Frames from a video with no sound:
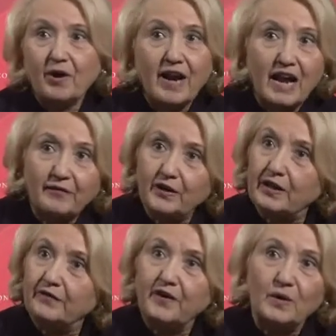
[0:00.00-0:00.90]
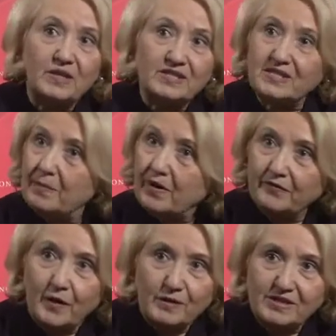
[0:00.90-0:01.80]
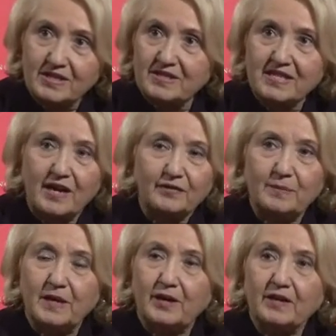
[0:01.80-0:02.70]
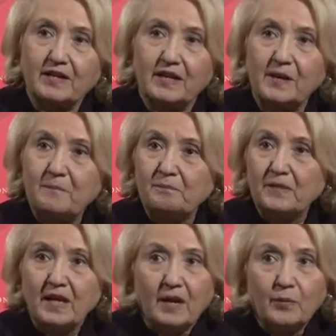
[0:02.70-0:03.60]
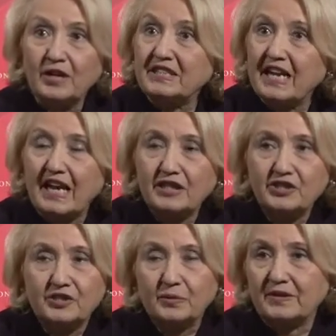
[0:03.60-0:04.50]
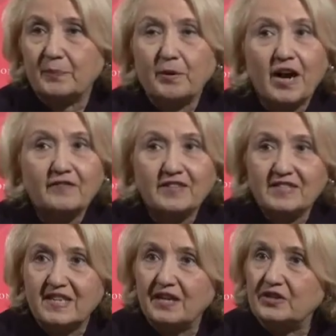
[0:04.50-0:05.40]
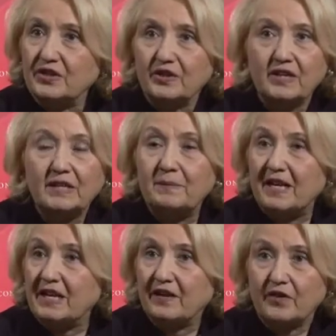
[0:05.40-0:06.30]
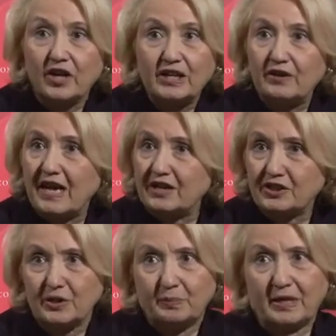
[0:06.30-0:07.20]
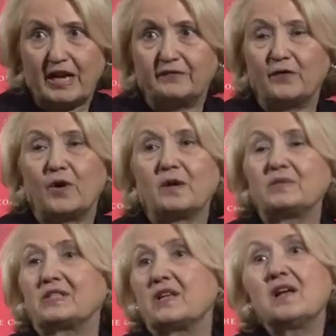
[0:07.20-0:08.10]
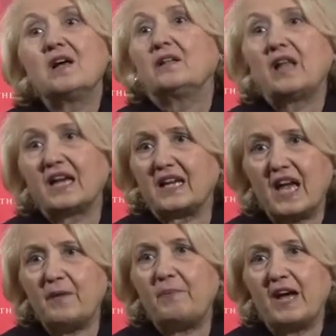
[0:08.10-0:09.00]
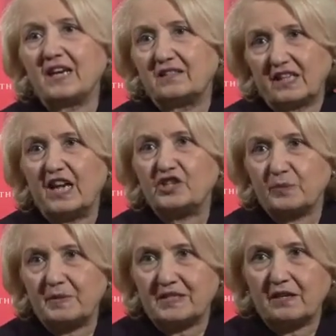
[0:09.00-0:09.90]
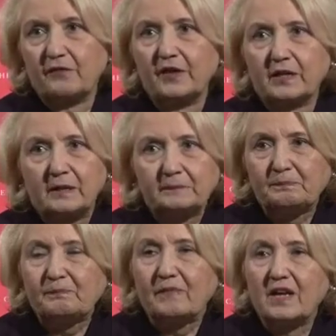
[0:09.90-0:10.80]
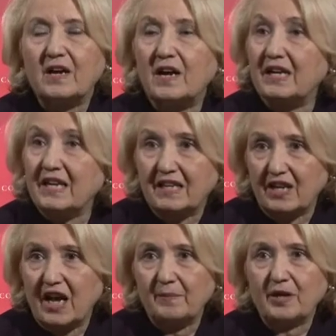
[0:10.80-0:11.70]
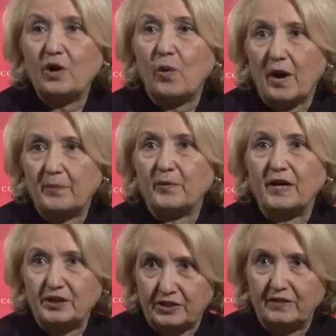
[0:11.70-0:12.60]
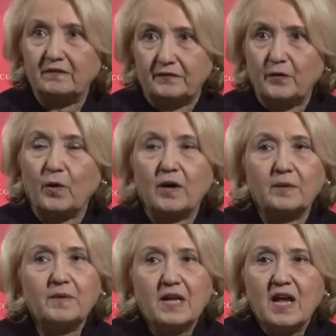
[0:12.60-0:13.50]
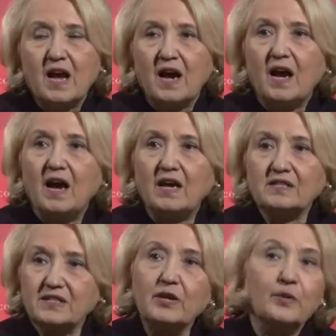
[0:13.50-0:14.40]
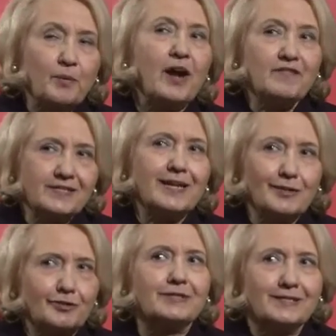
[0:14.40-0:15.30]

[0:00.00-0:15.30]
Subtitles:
are Africa-focused, some are focused in South America. We're engaged with the private sector in many of our international platforms, like APEC, the Asia-Pacific Economic Cooperation Forum. So the private sector is